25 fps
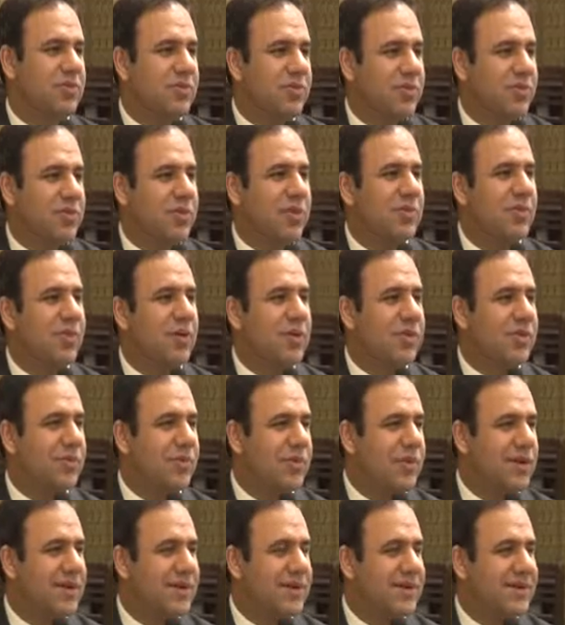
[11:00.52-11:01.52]
what about
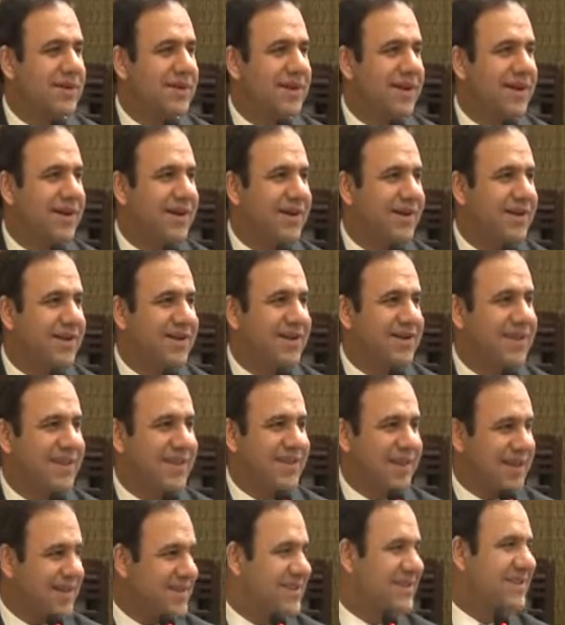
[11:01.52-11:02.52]
what?
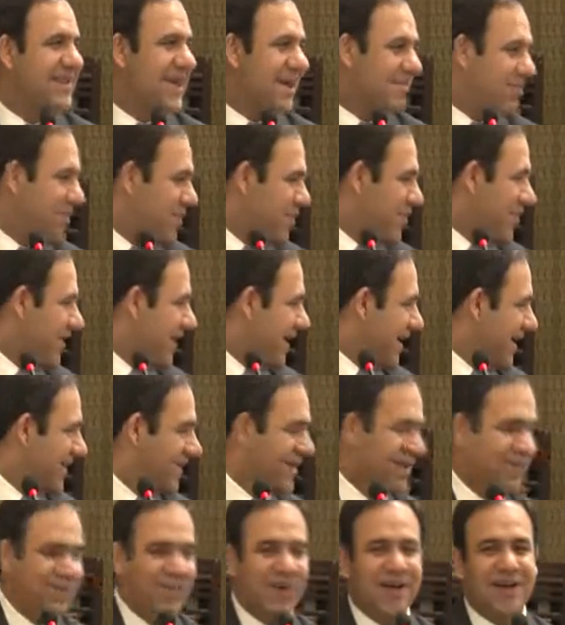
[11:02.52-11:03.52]
That's the Stamp Paper
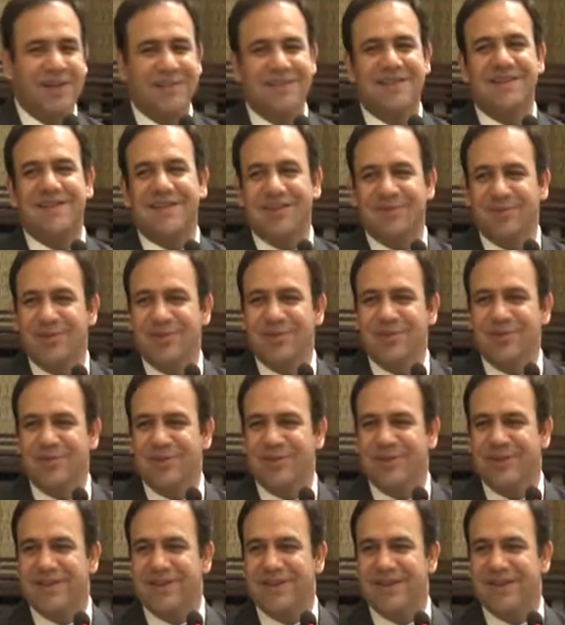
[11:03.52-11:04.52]
Act that Parkinson had been
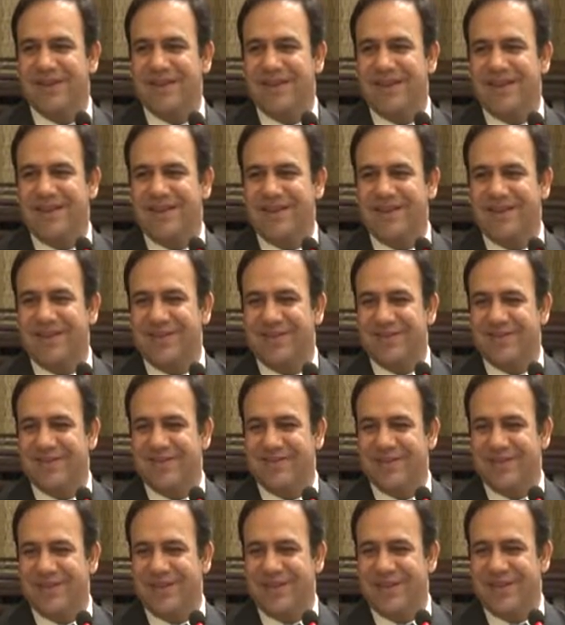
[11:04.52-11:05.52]
using, you know,
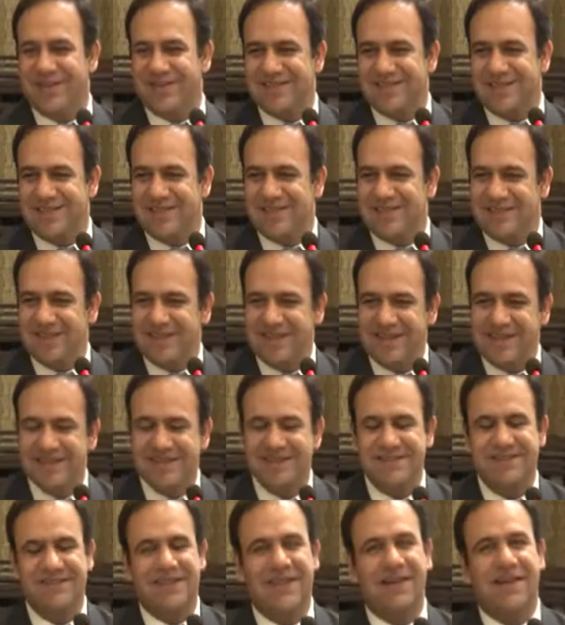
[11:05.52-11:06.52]
for the last 70
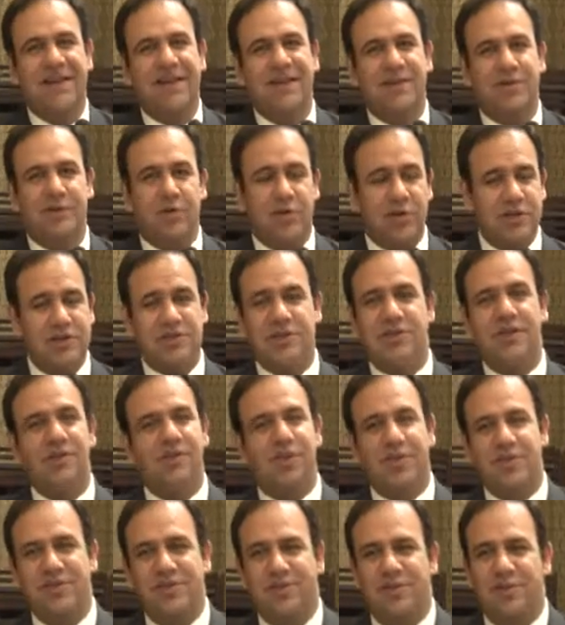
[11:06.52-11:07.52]
years. Took us 3
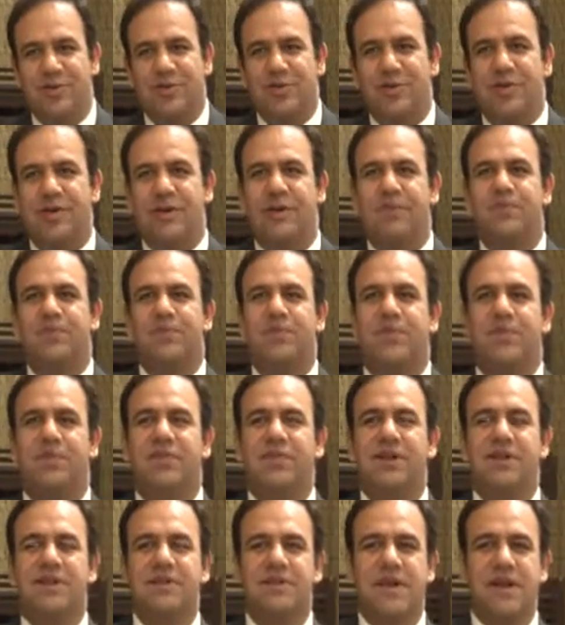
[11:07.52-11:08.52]
months to do it.
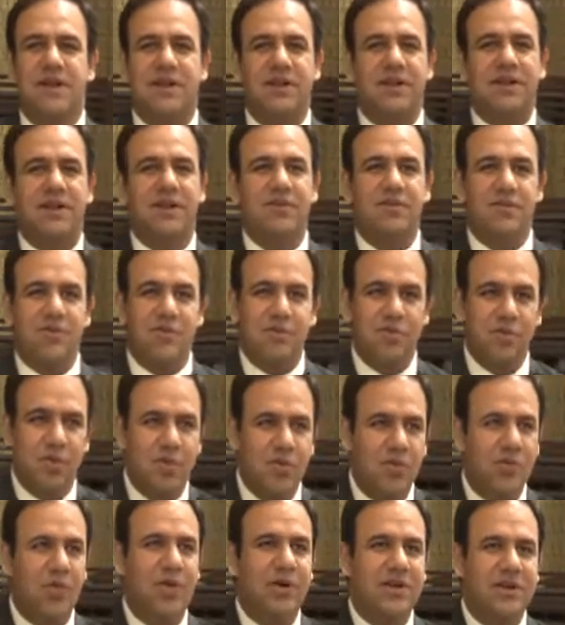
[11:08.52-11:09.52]
We decided that we
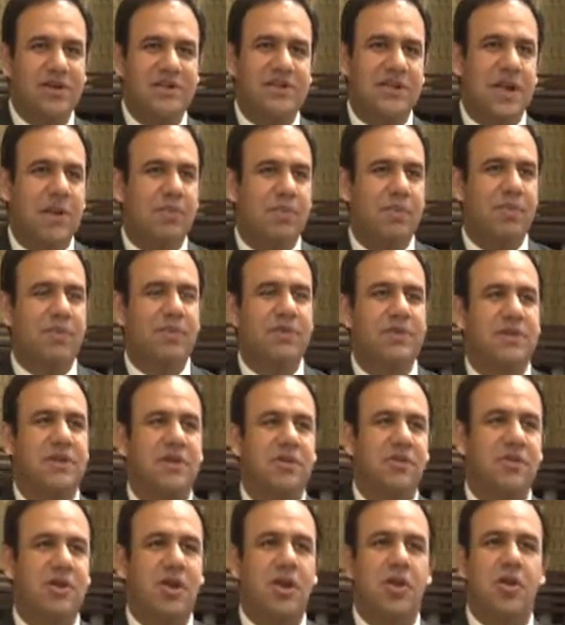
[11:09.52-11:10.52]
don't want the stamp papers
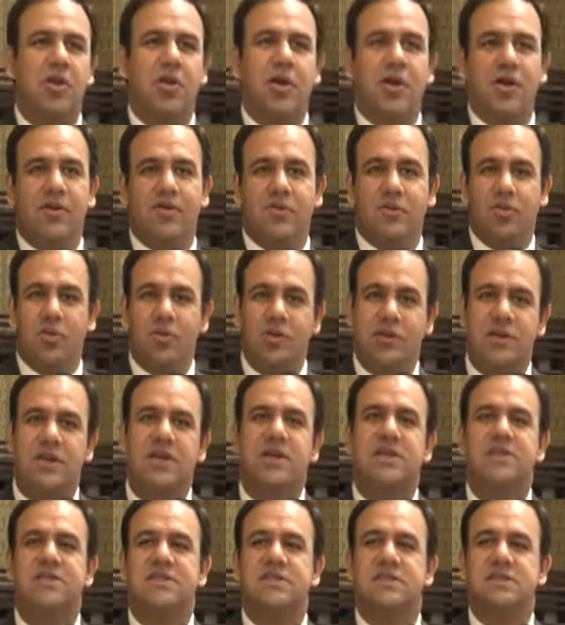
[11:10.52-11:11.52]
around. A lot of court
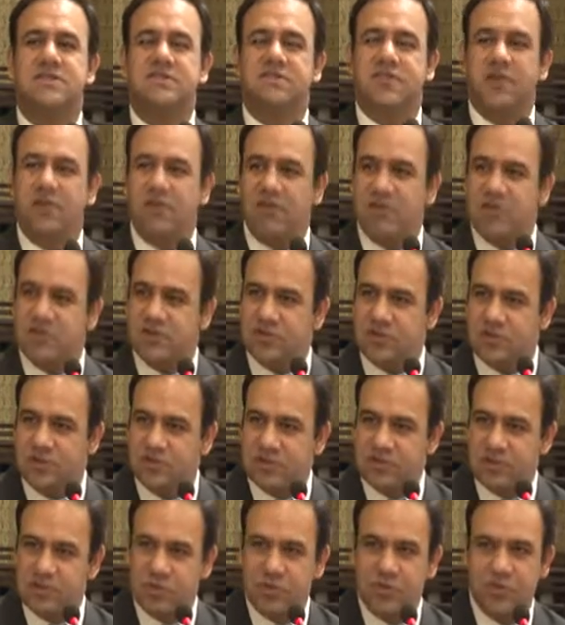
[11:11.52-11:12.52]
cases, frivolous
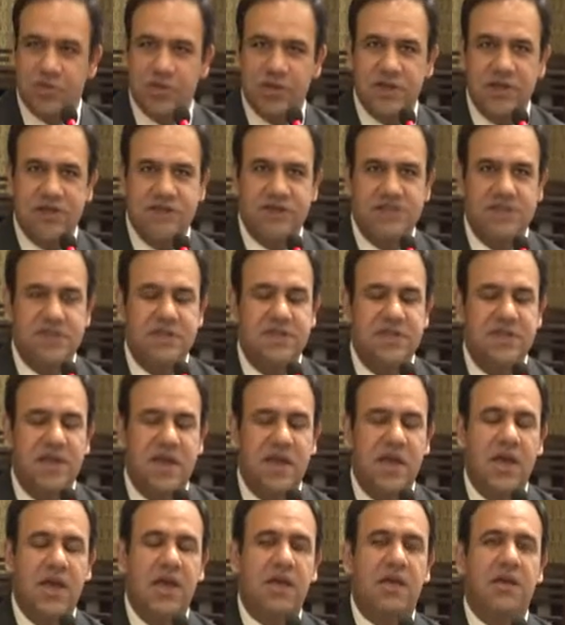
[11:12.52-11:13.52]
court cases,
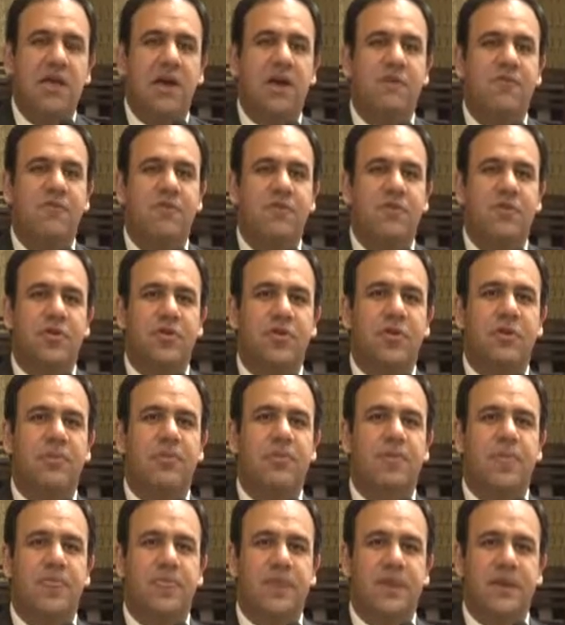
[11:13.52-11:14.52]
come
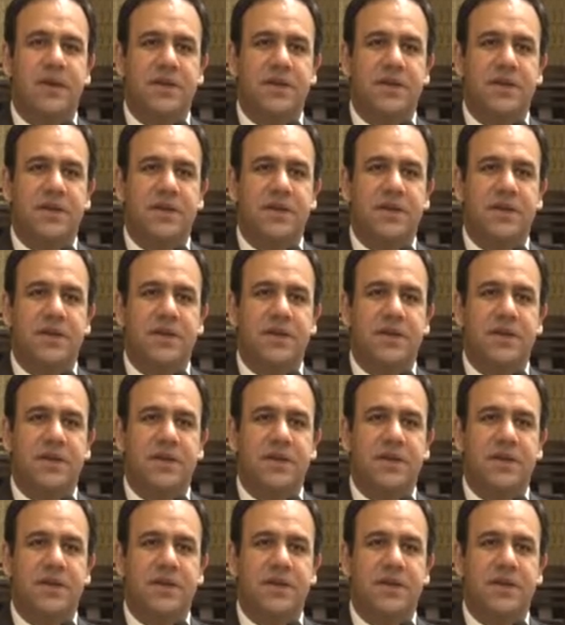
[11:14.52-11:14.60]
from